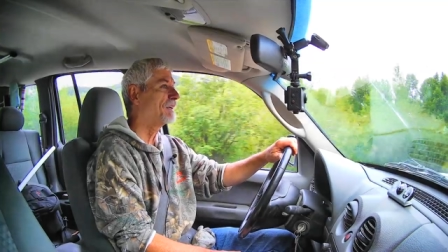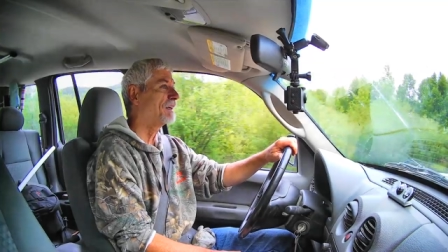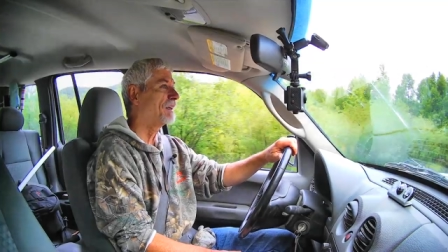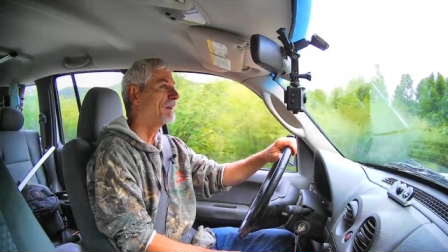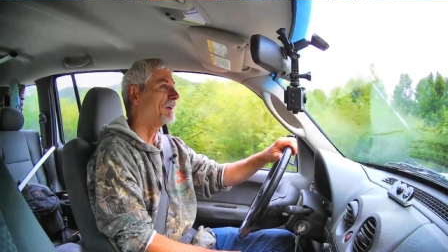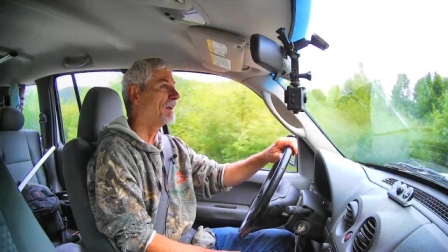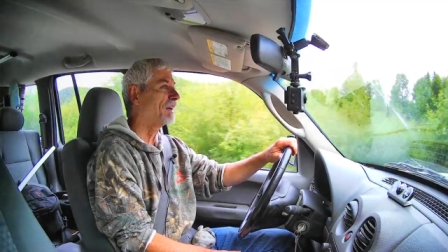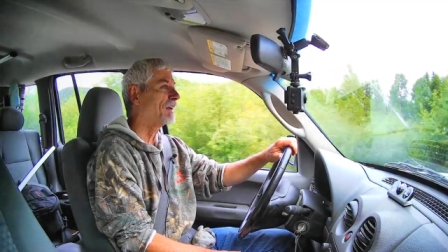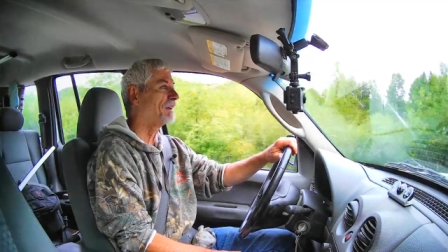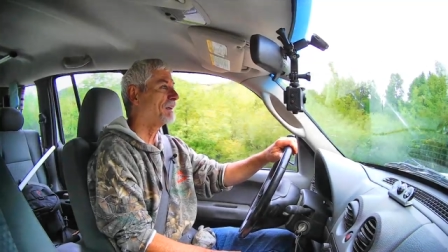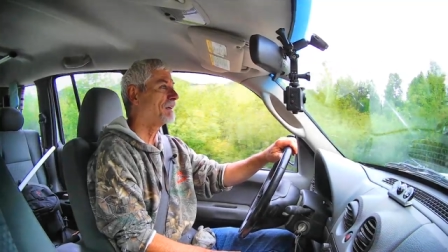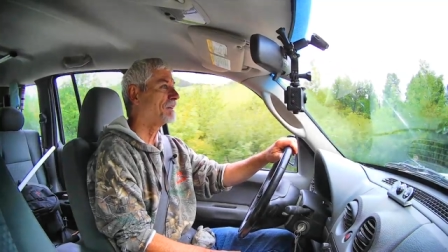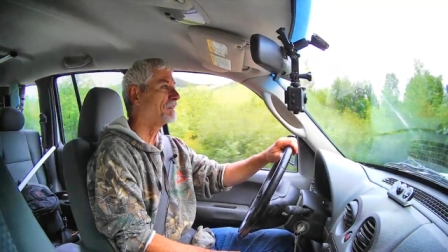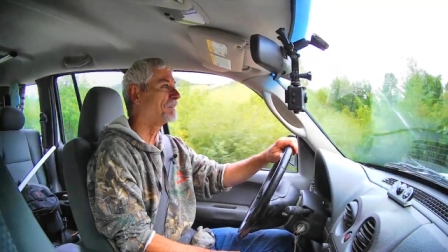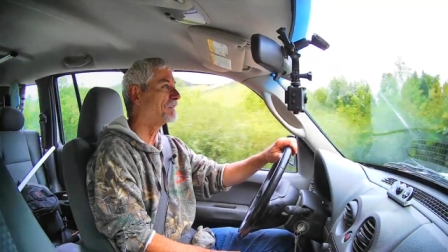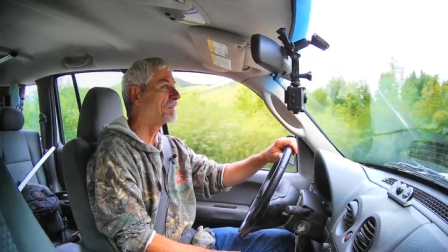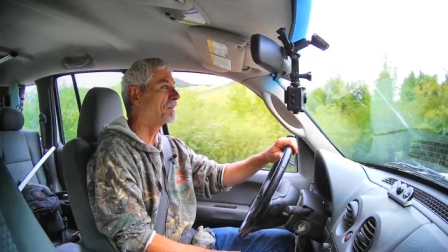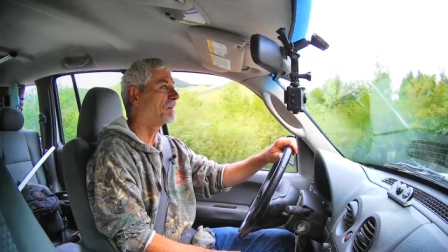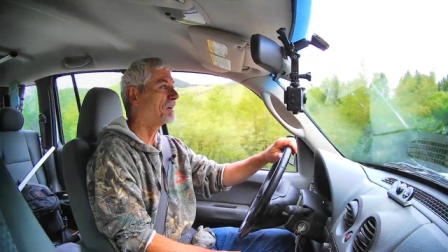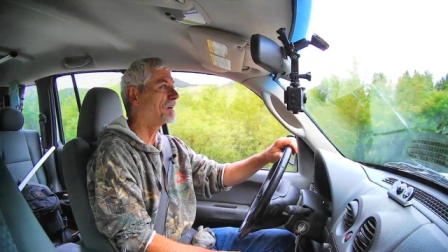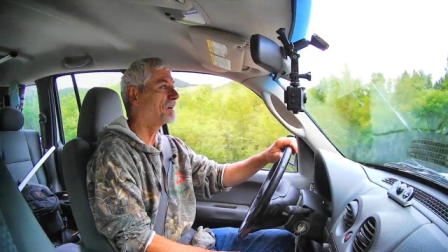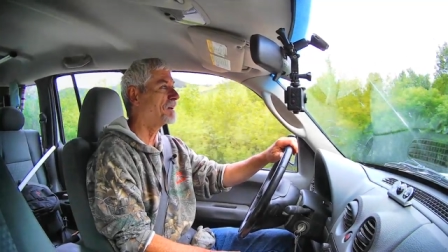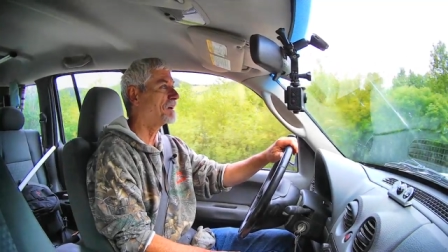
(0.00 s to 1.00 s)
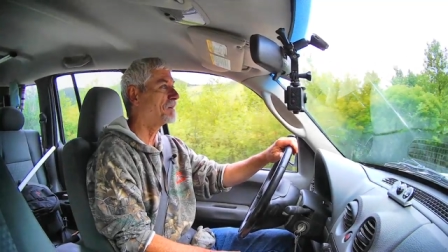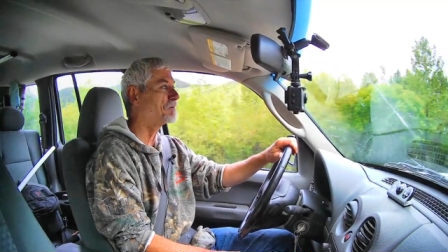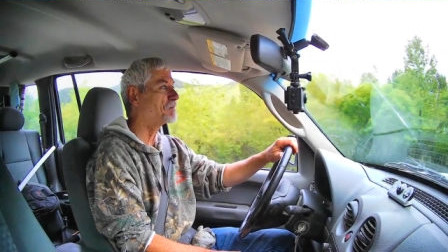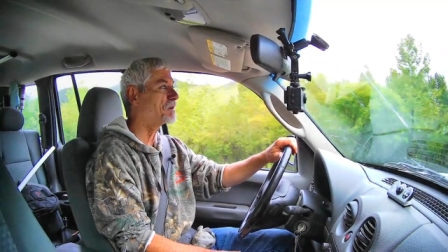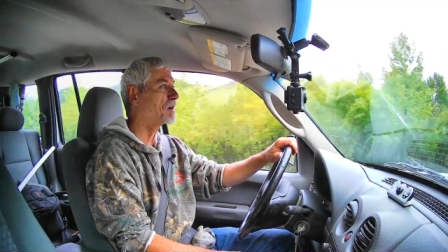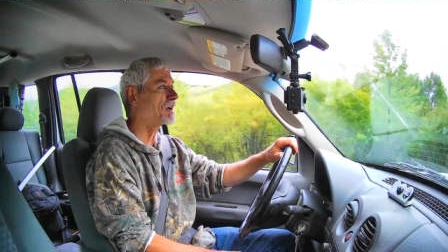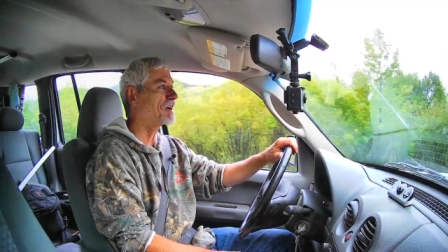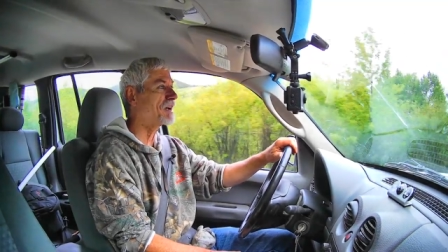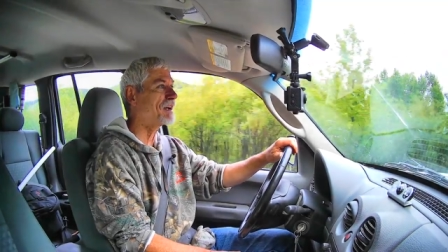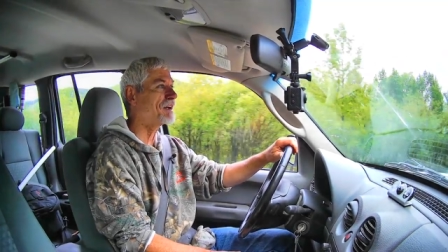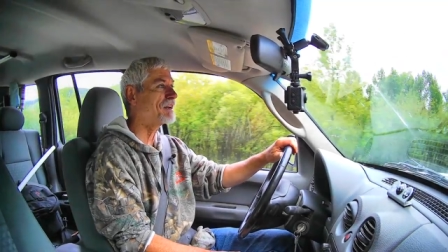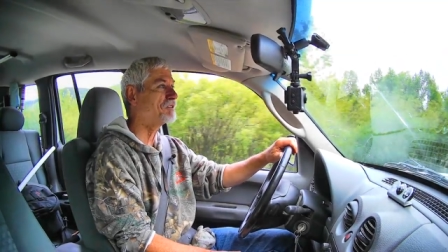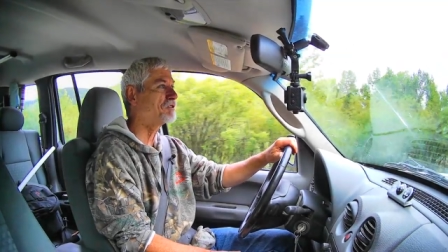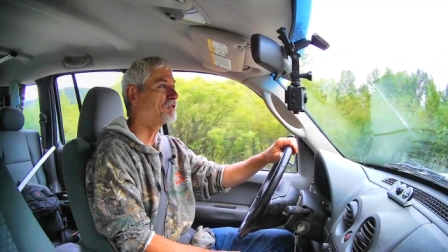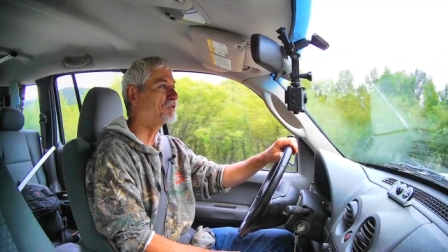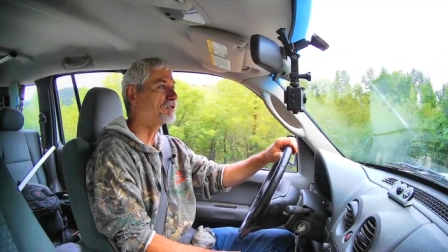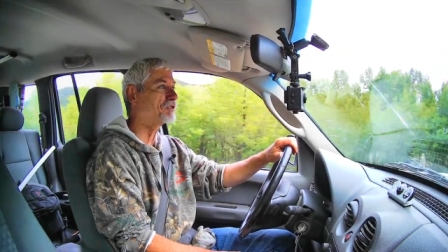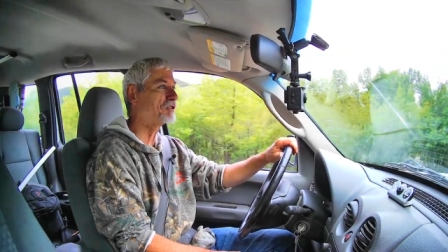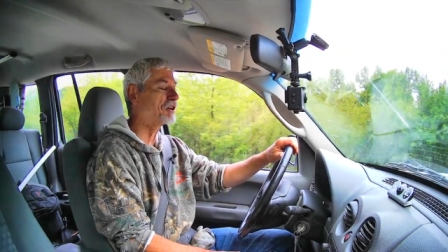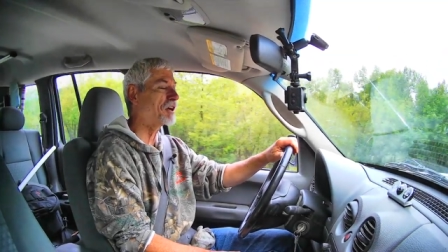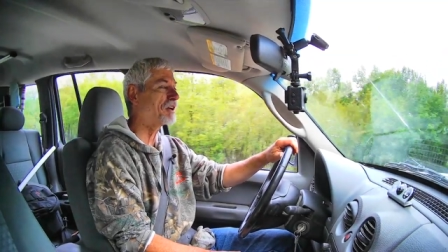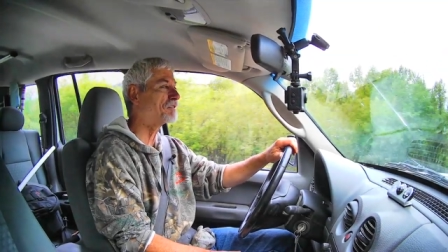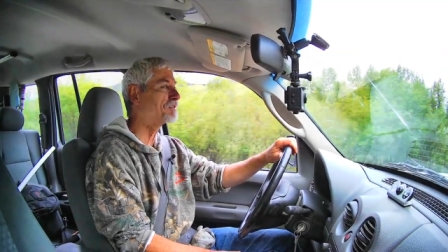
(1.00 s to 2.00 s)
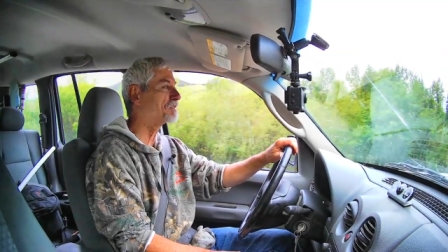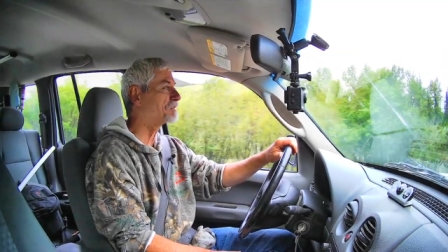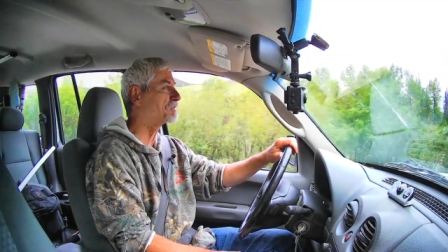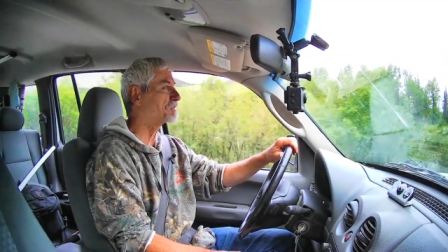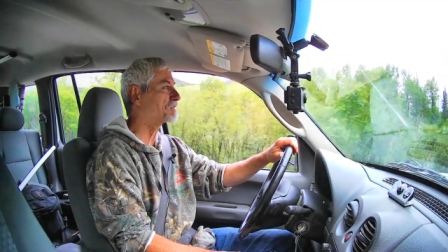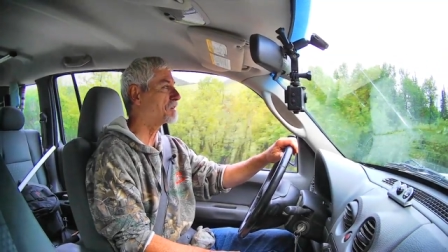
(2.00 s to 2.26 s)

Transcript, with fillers: and at my age, chances